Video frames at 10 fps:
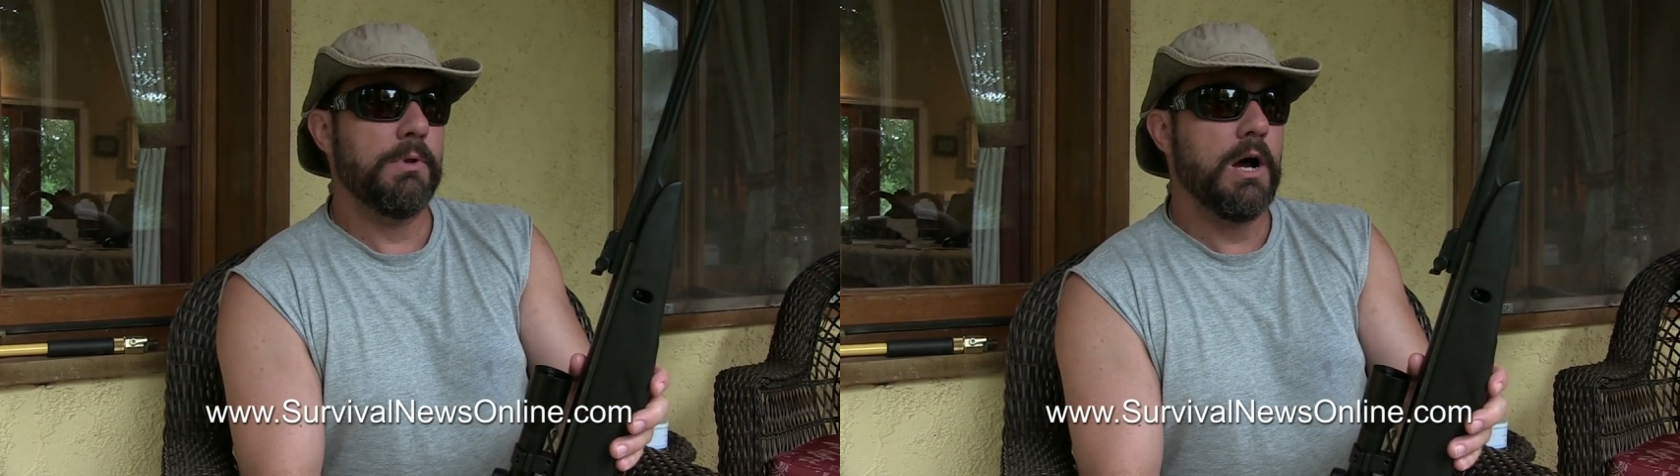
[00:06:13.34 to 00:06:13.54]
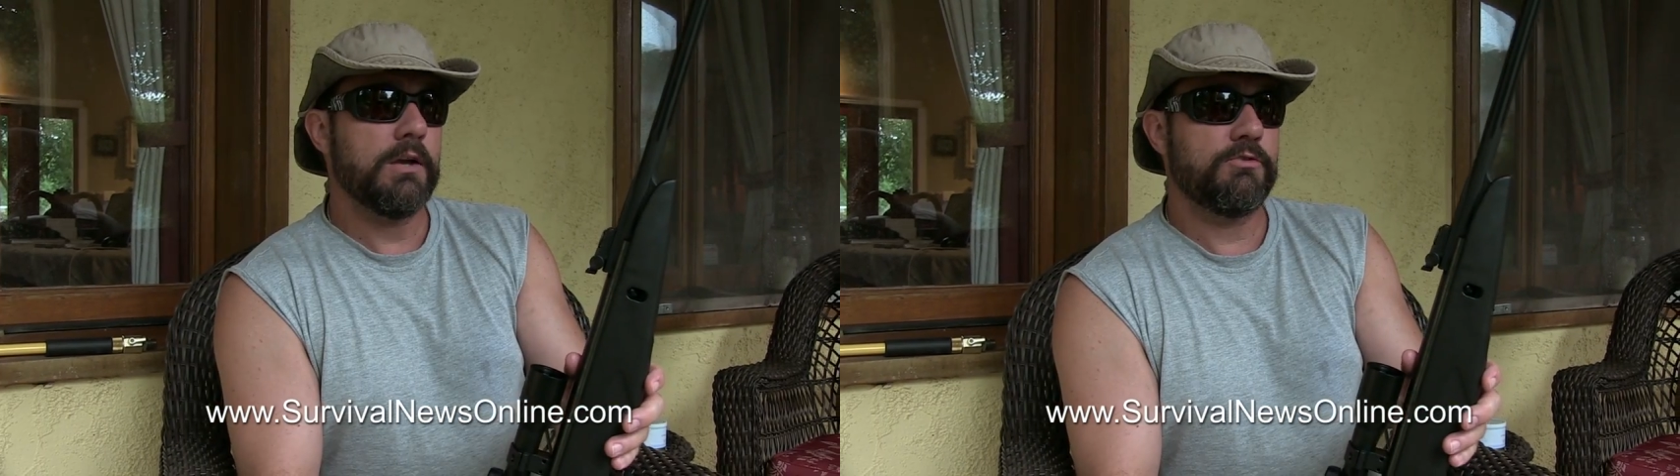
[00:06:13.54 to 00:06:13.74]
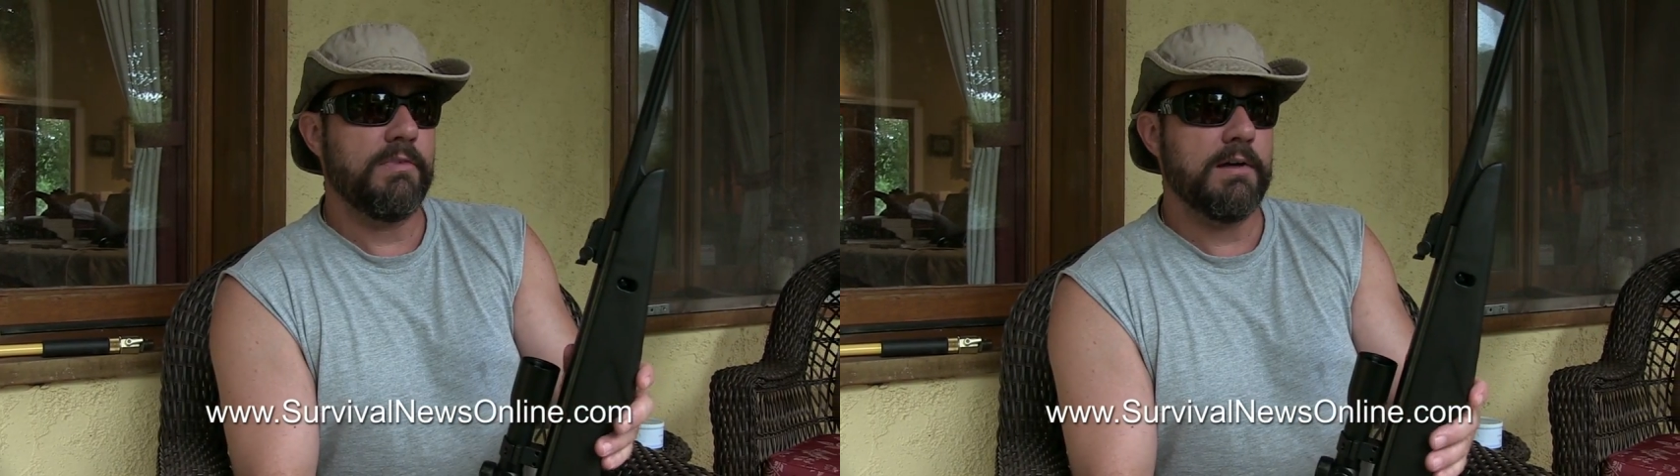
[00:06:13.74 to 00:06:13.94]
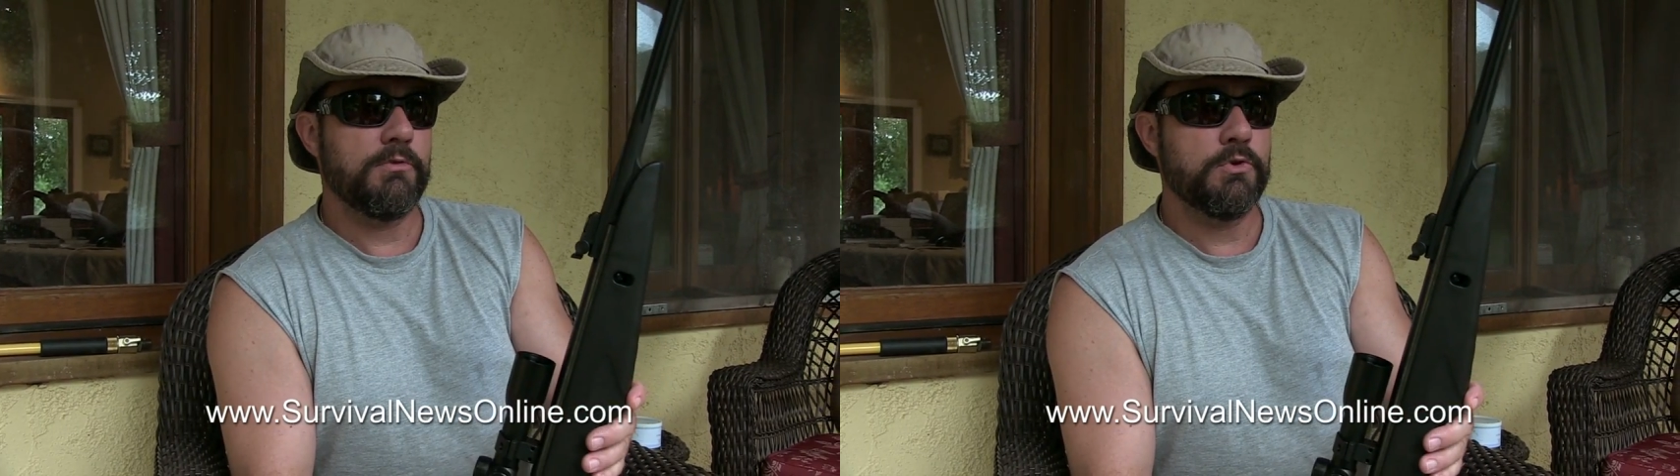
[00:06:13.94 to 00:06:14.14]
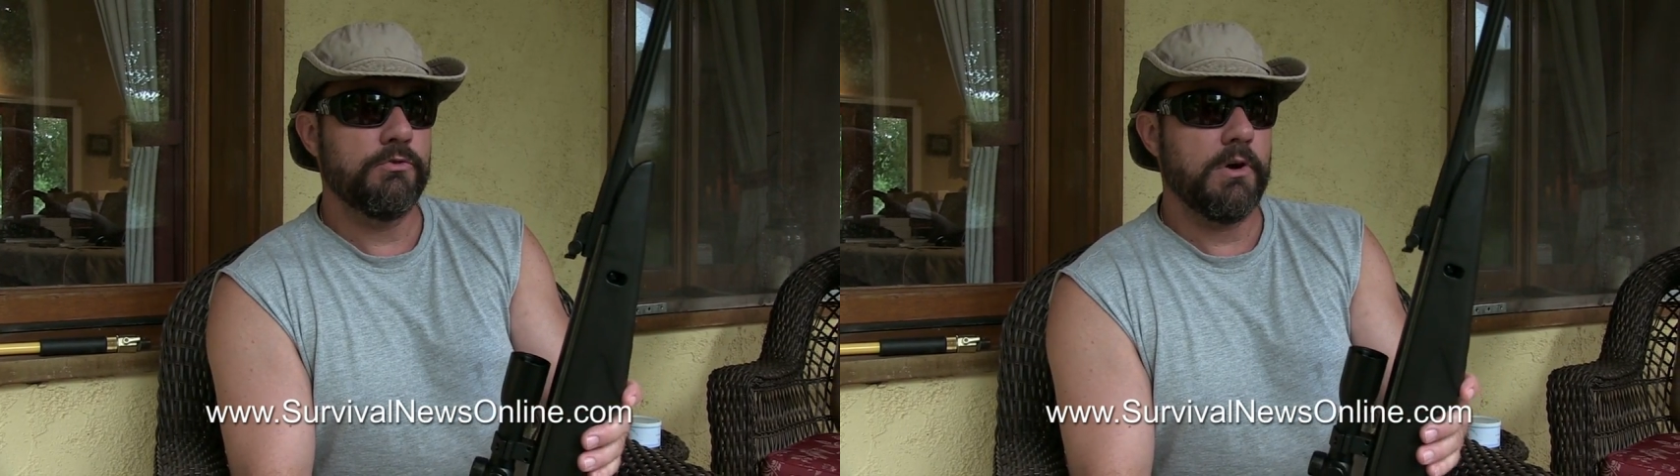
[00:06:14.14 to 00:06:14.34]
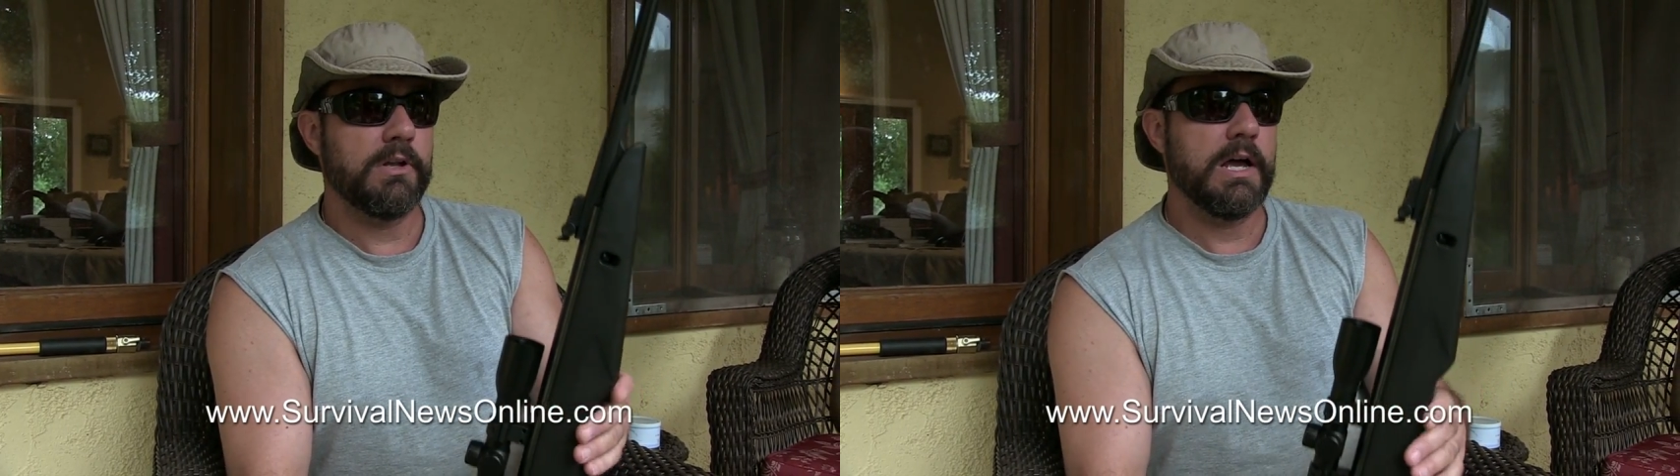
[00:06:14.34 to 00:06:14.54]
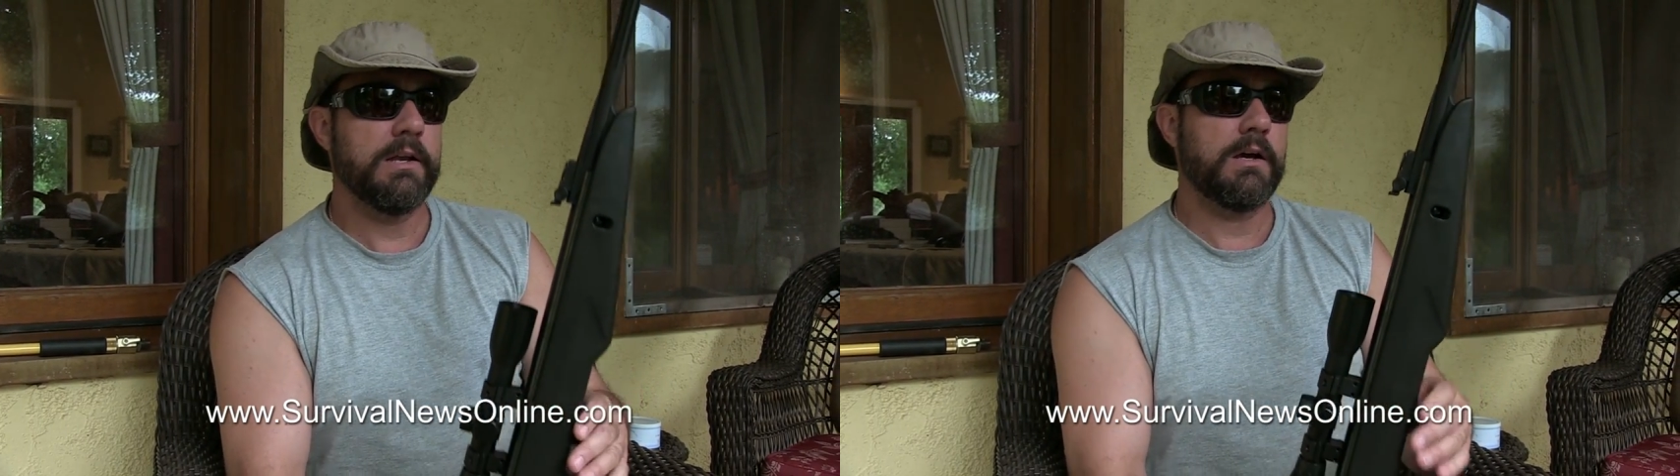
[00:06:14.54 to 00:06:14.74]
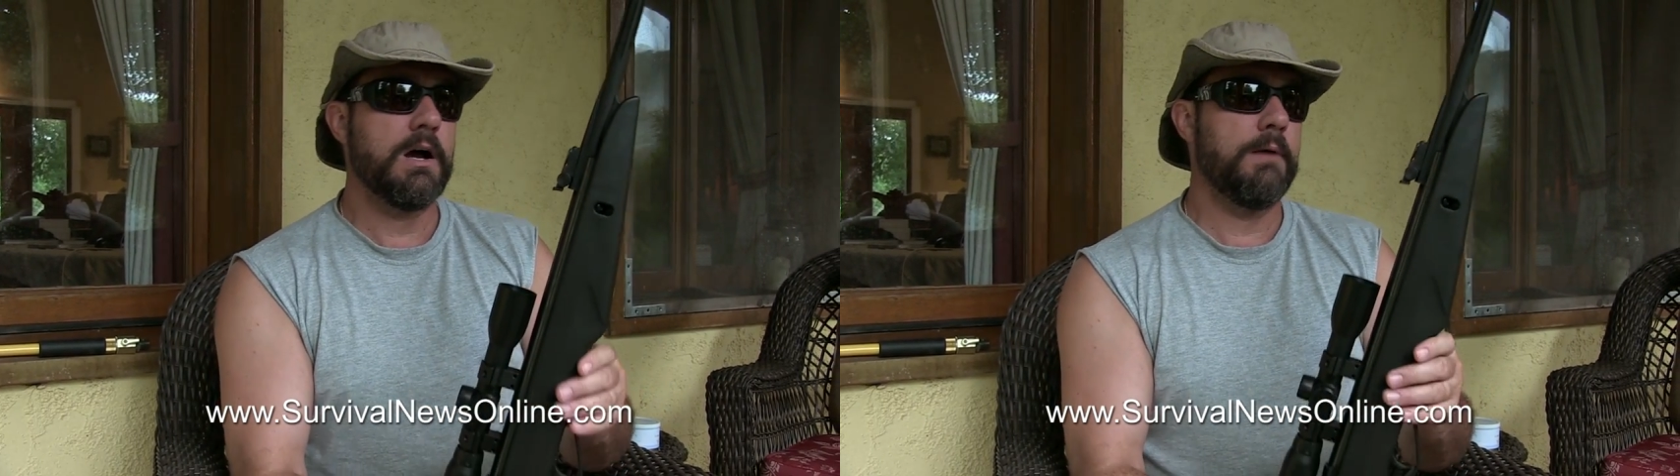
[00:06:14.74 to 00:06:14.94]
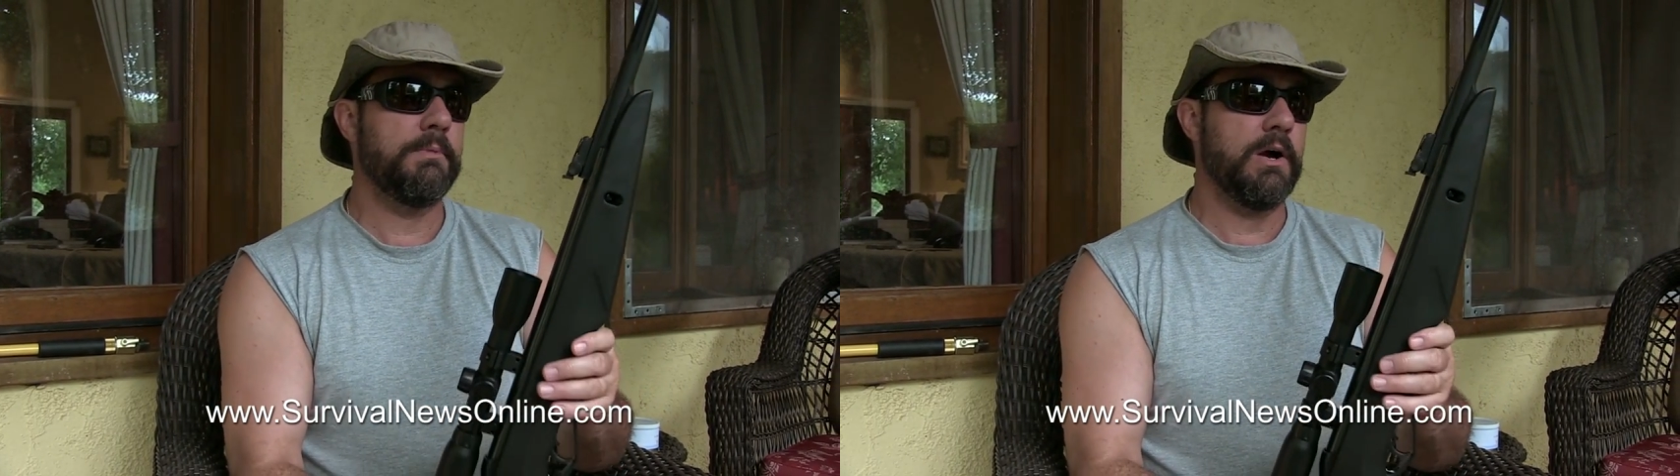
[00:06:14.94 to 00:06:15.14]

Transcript: blog, survivalnewsonline.com,